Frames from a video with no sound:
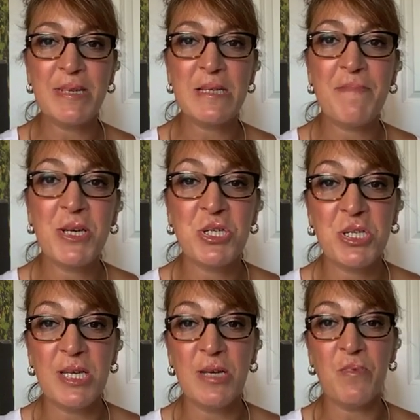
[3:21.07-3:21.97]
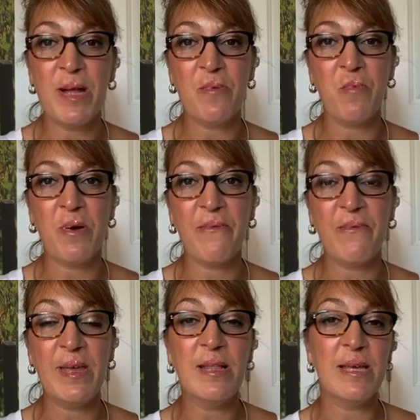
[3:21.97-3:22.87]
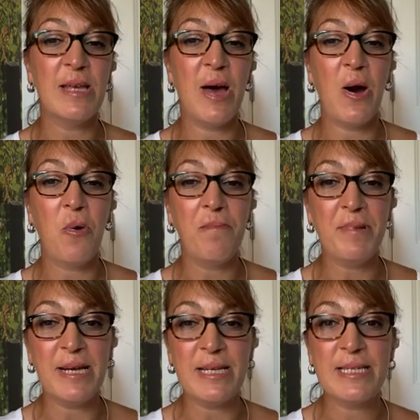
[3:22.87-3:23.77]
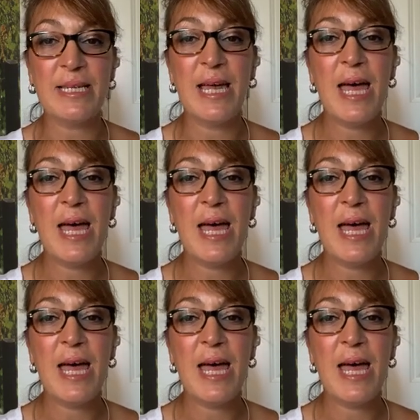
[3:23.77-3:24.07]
especially when we're feeling hopeless,